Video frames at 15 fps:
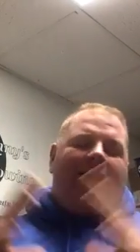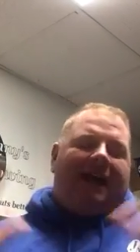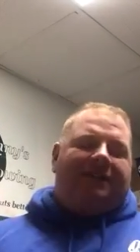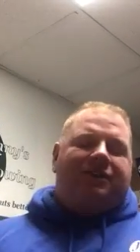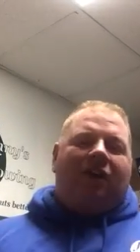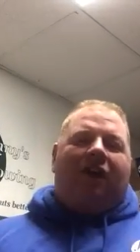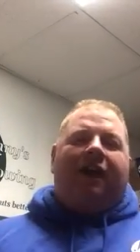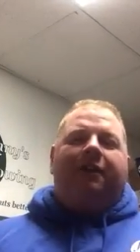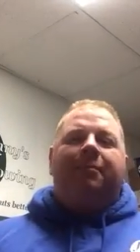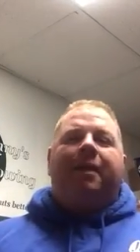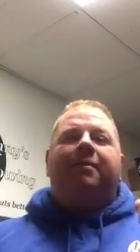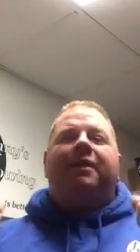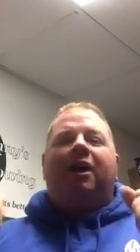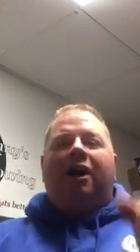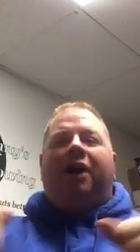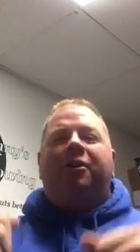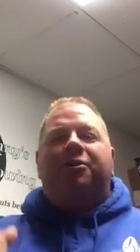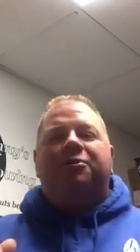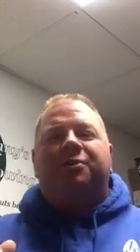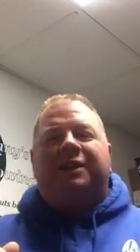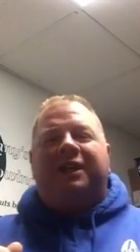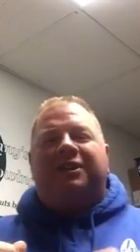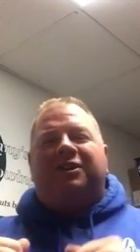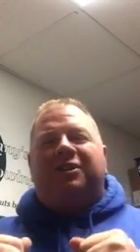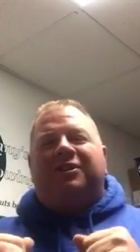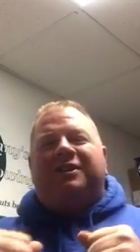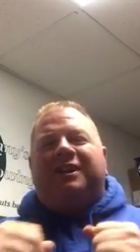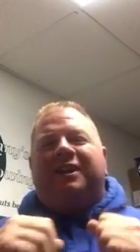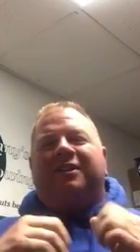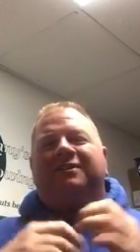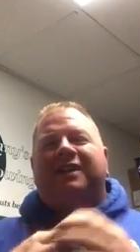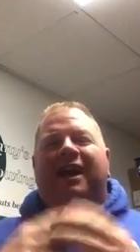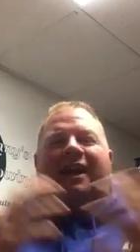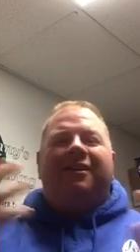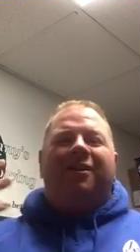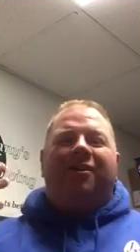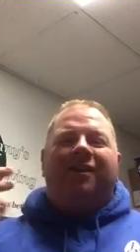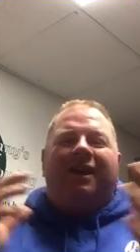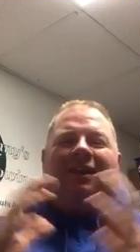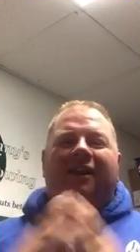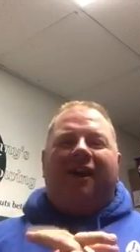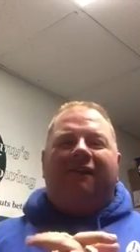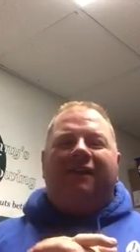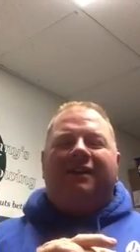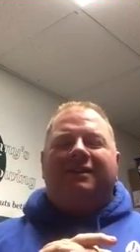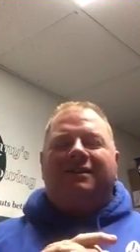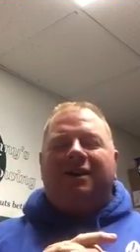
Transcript: That's all right. Maybe the hunters will get their deers. I know they love it.